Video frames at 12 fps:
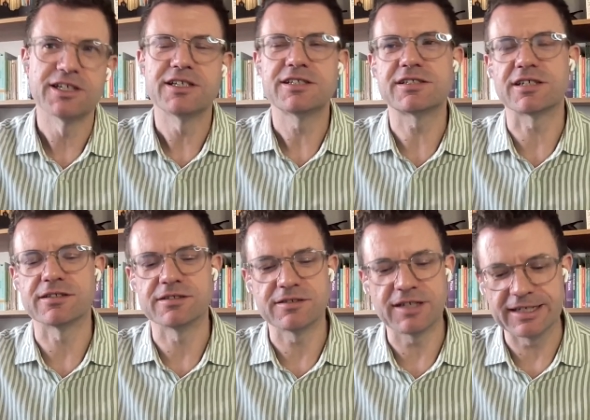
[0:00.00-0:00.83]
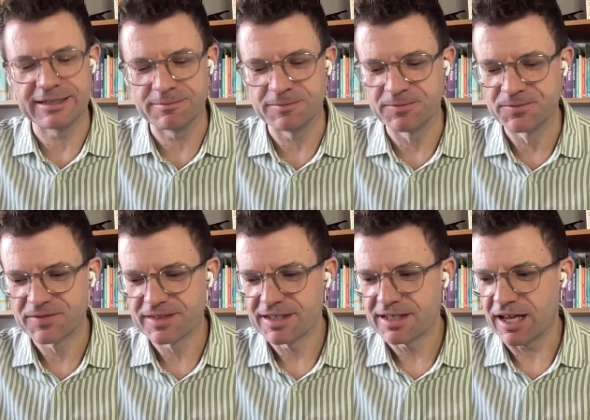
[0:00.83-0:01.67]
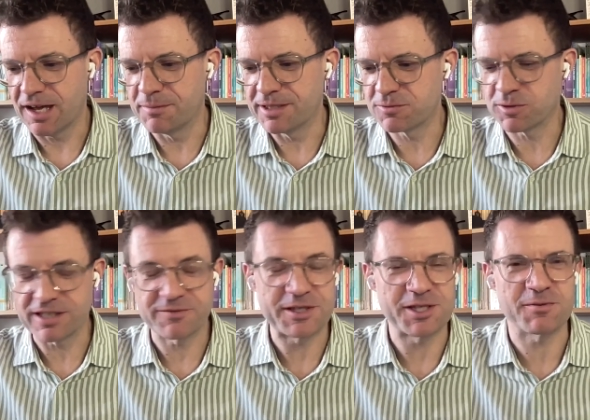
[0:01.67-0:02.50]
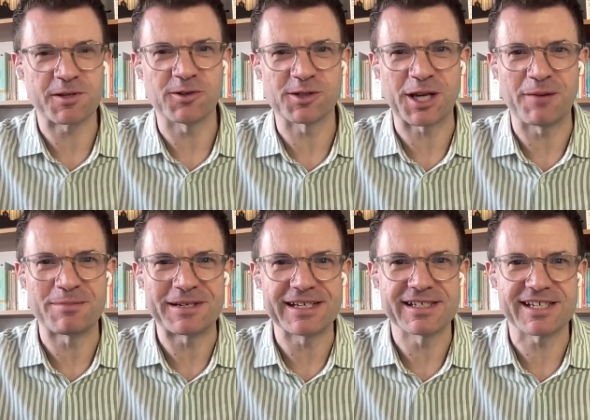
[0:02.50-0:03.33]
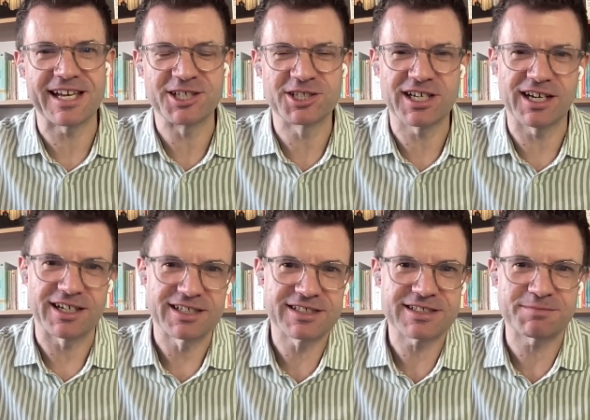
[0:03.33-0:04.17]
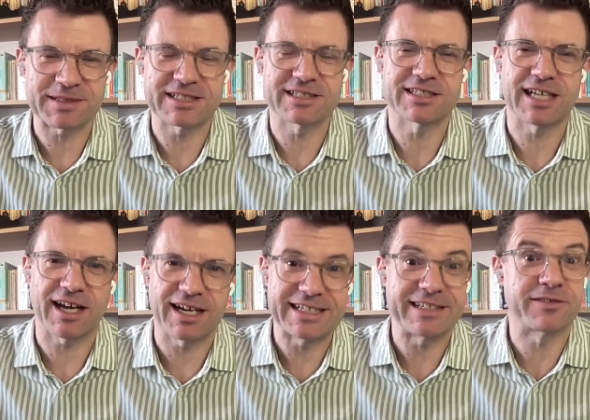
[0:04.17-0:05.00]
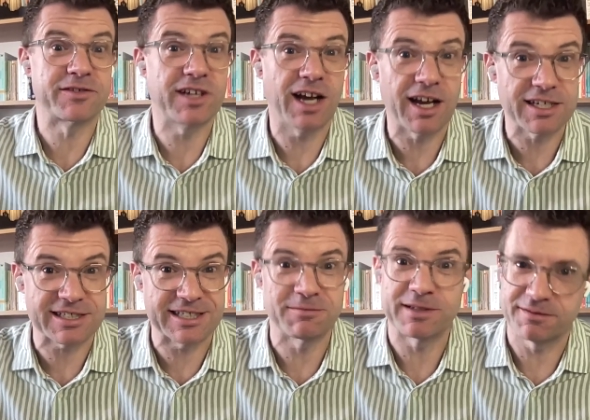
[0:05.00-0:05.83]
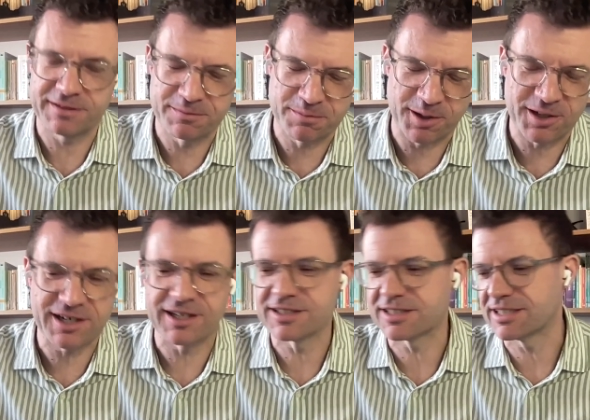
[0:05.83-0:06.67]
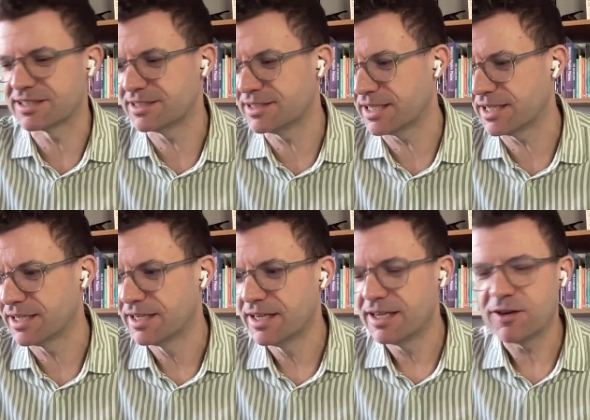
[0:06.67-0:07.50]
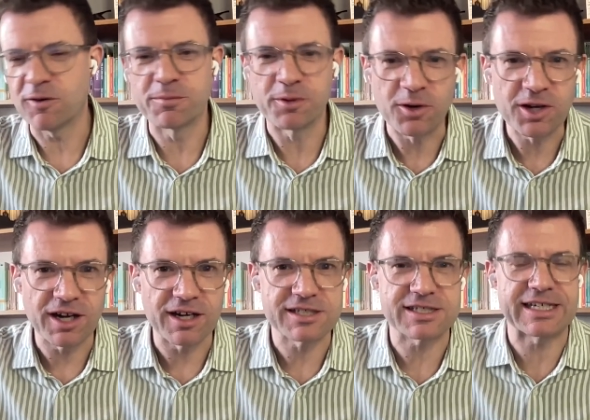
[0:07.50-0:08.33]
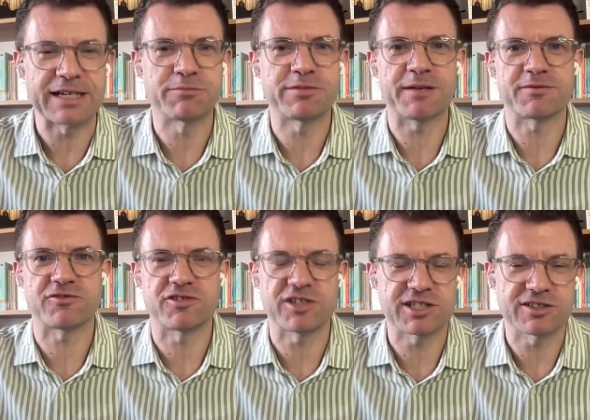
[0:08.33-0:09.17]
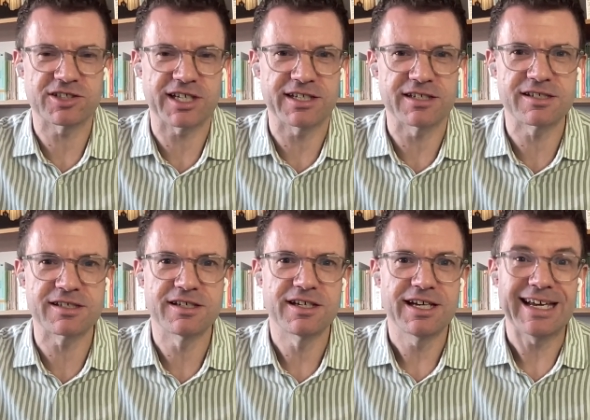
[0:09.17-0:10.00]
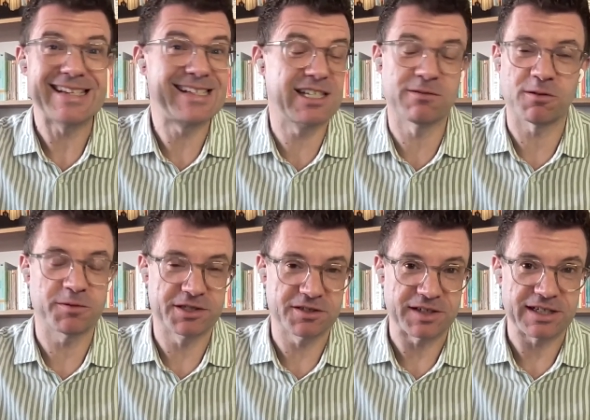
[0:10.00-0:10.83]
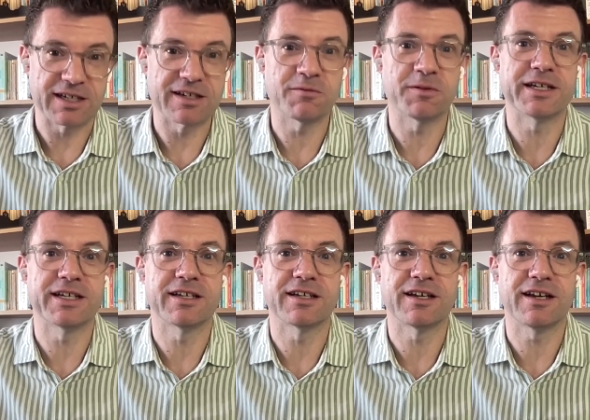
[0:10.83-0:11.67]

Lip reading: So, it's one of the reasons we called the company Stagecast, because that idea of casting, whether we're podcasting today or broadcasting in perhaps a traditional sense, is still what we're doing. We're